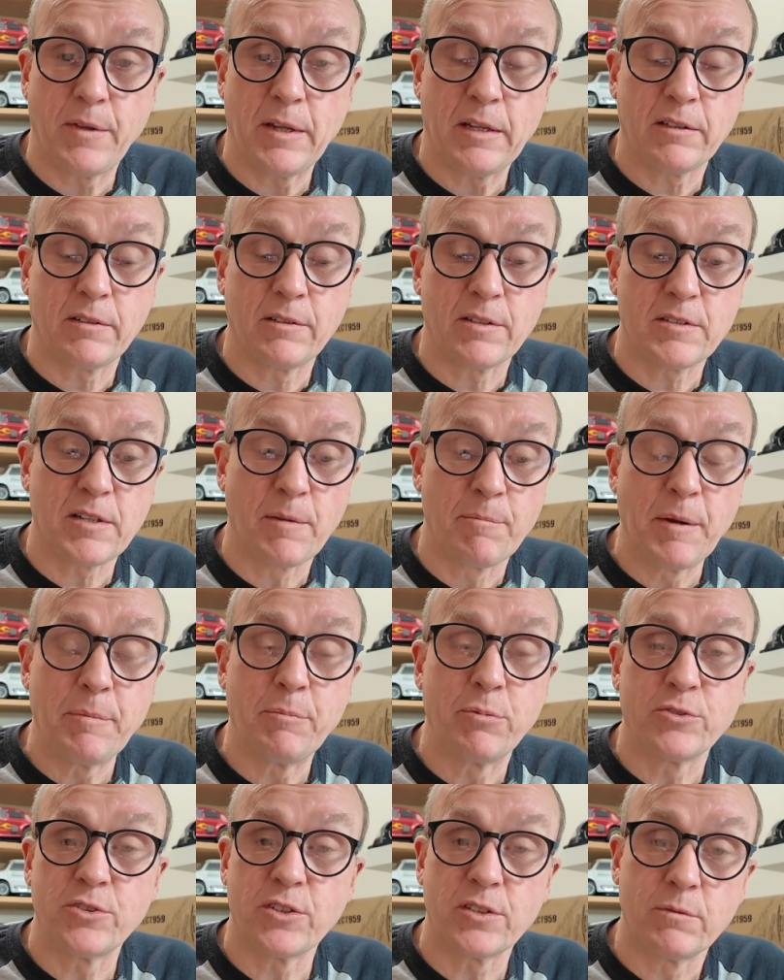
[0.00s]
because some
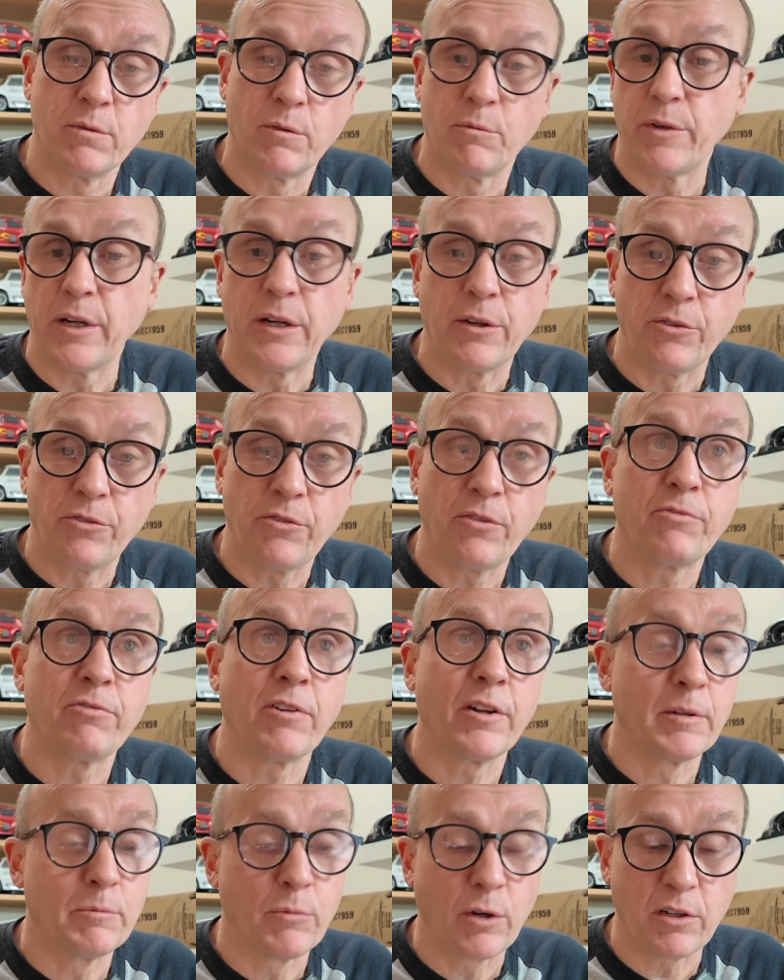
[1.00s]
people just want wheels for
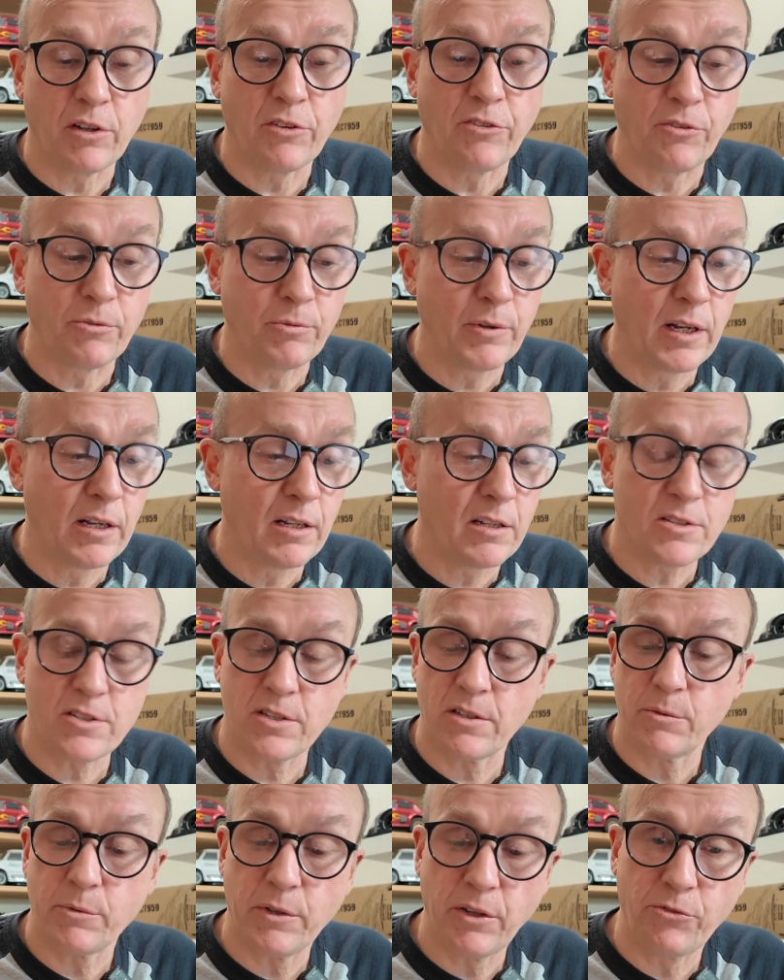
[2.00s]
other models as well,
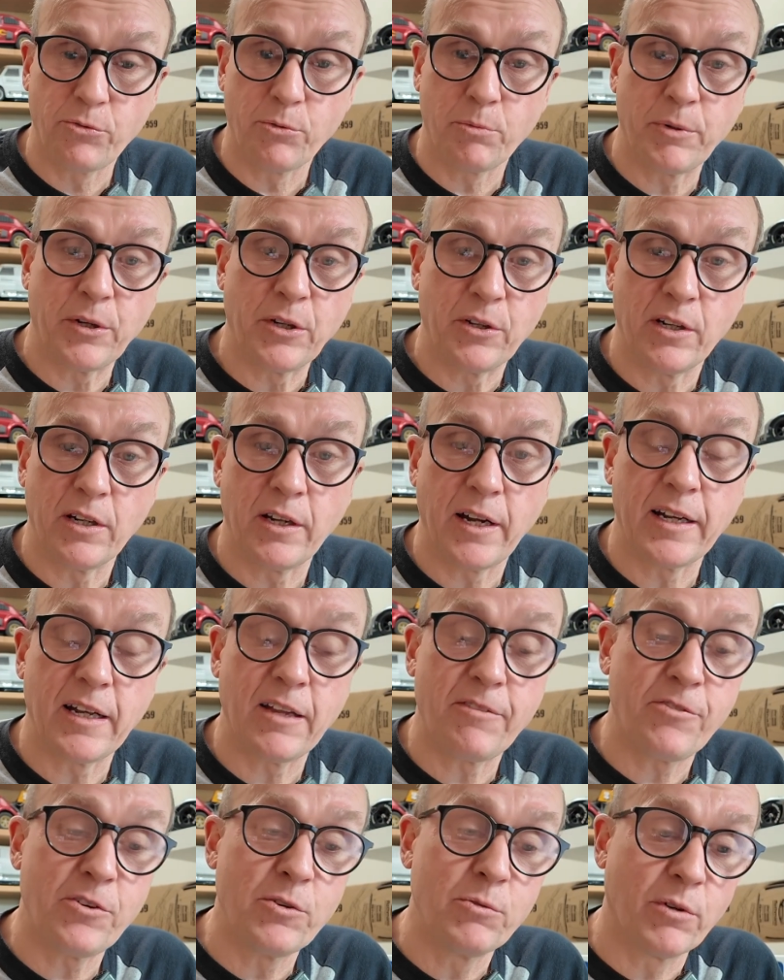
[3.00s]
so the wheels will be online.
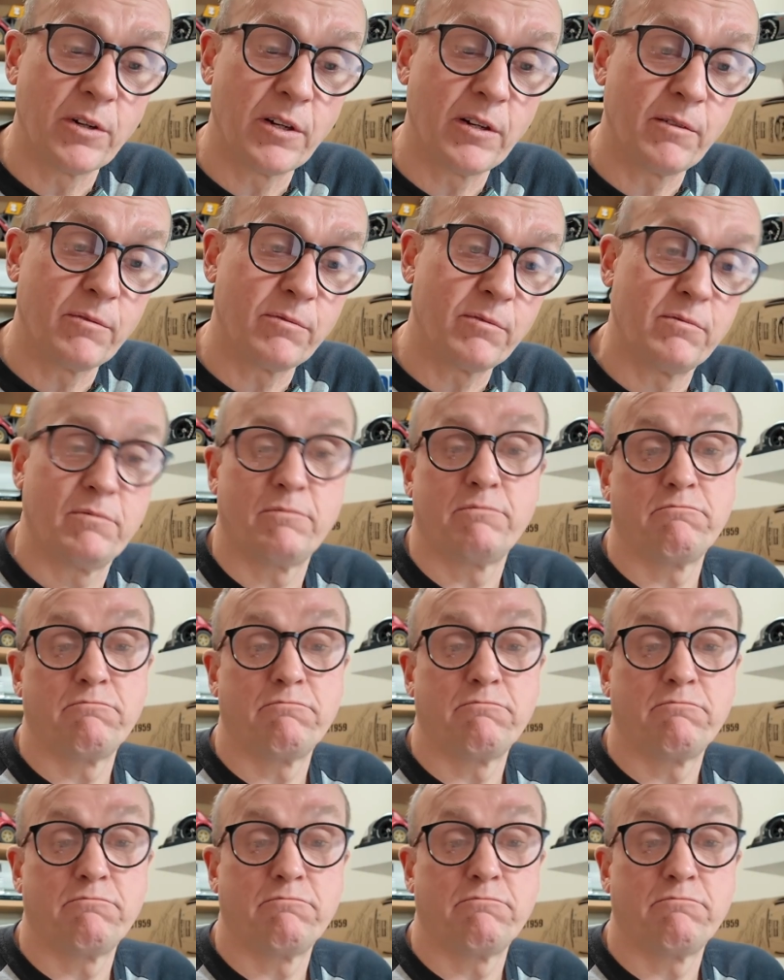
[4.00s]
If you want to